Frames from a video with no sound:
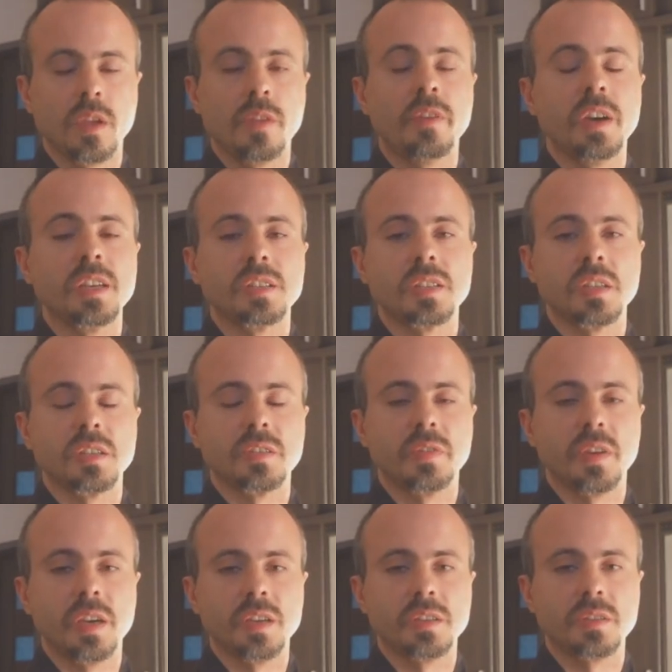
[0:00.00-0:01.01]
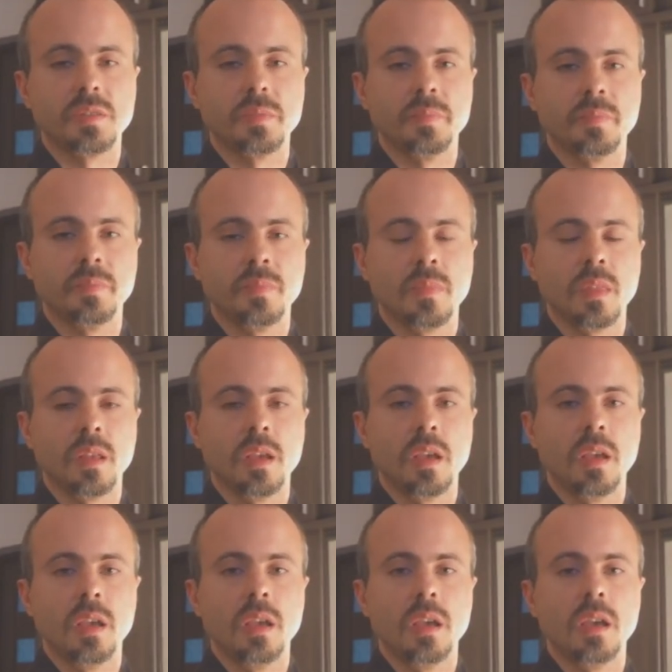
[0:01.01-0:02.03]
First things first,
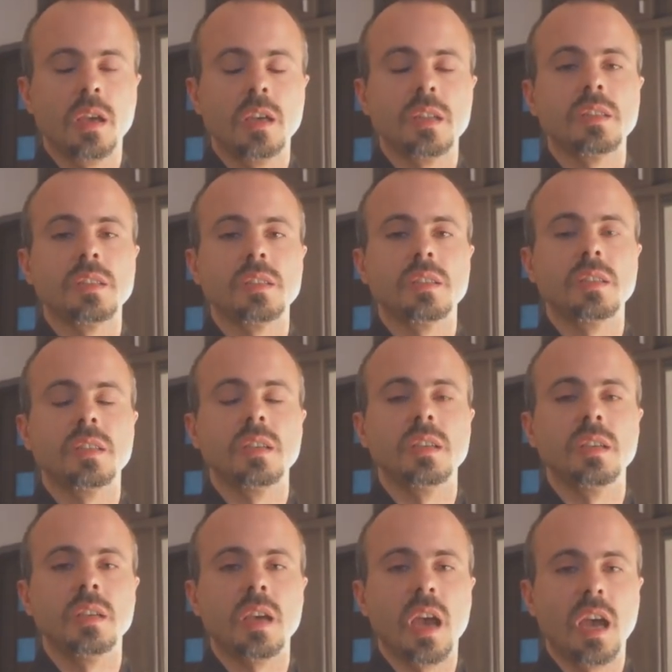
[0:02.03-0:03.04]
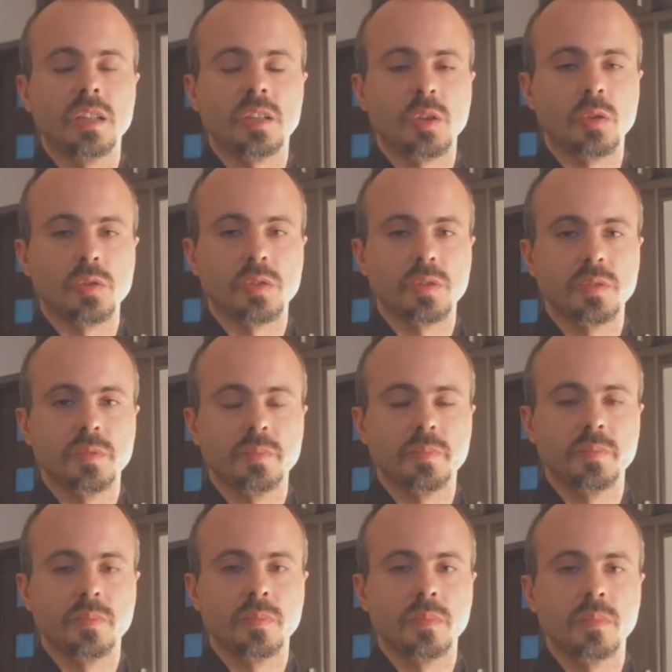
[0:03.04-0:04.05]
it is the ethos,
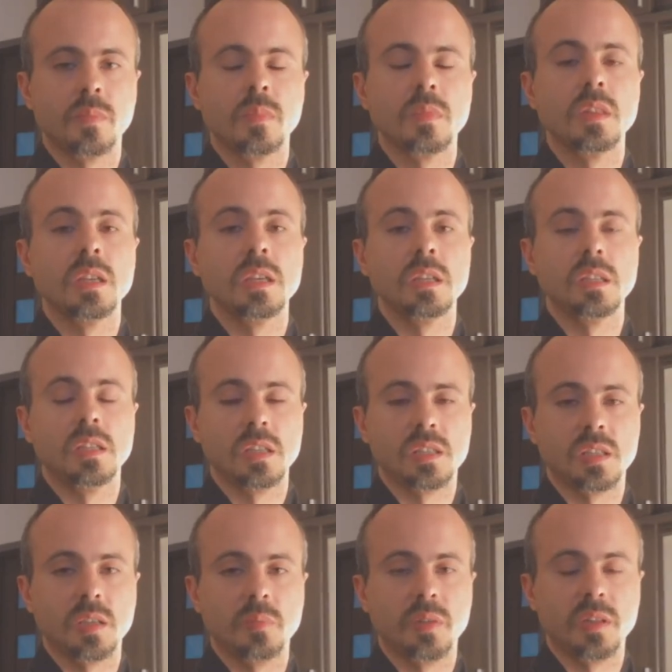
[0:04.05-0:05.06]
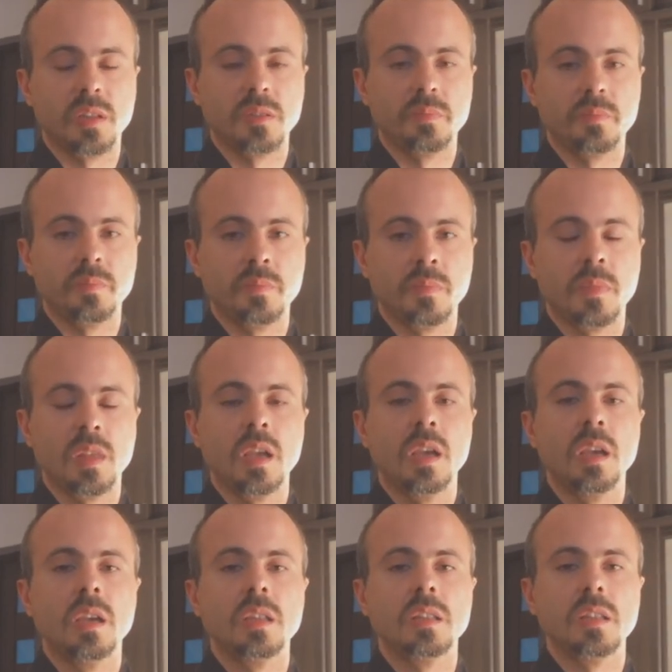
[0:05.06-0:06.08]
the discipline,
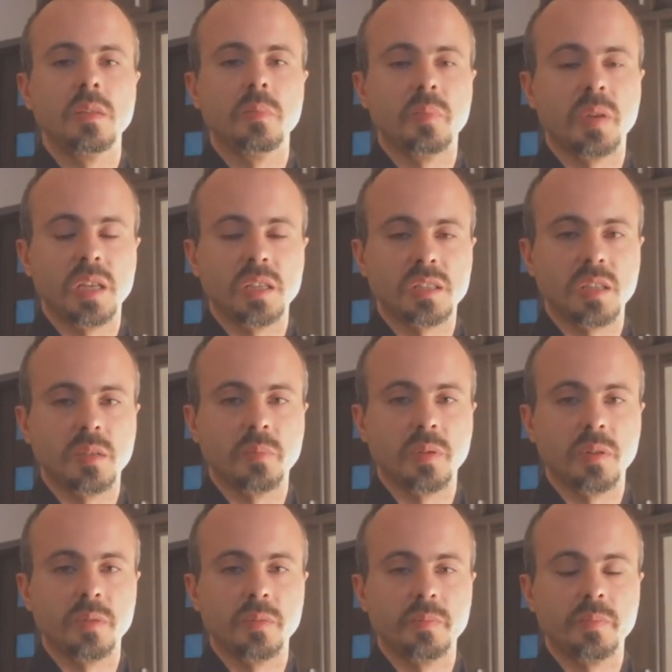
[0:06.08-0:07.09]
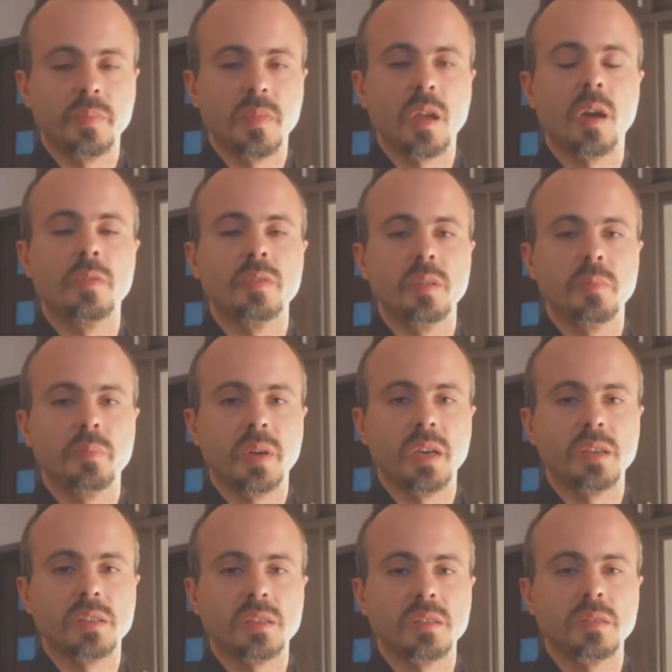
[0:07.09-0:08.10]
the principle of the
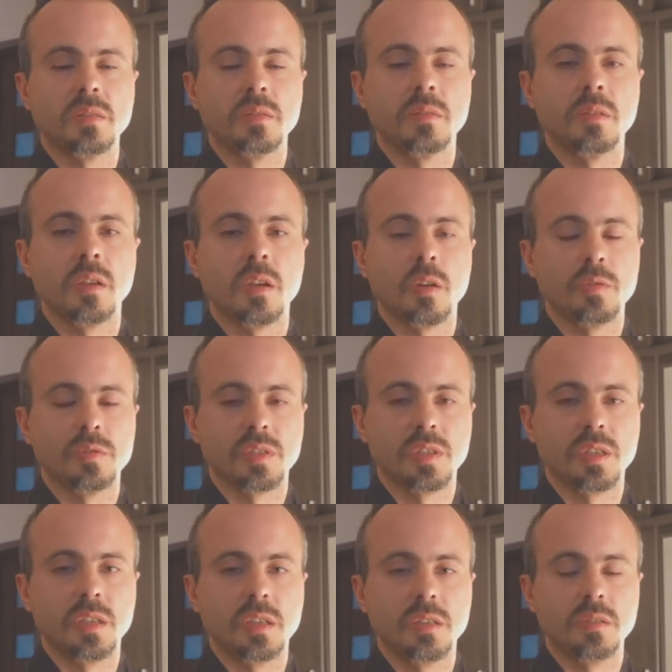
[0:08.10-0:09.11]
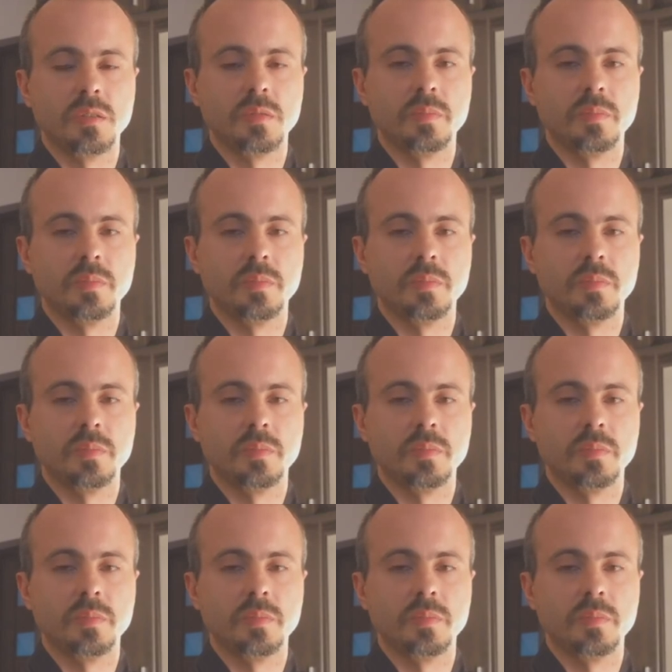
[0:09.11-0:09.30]
person concerned.